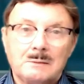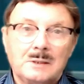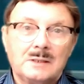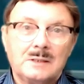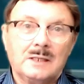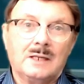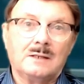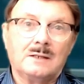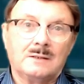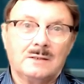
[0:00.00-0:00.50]
But
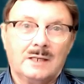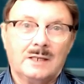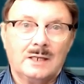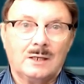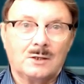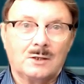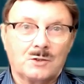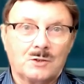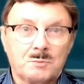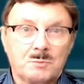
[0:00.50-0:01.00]
then
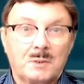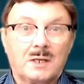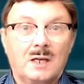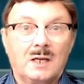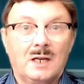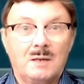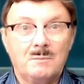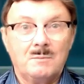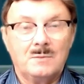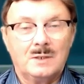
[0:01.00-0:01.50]
elders
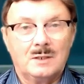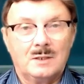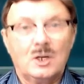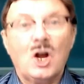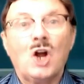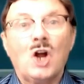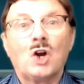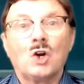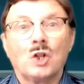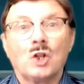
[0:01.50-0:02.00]
became
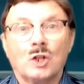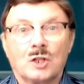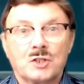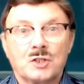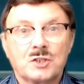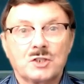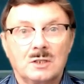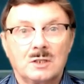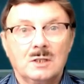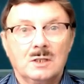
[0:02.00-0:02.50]

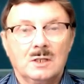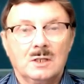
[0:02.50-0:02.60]
earls.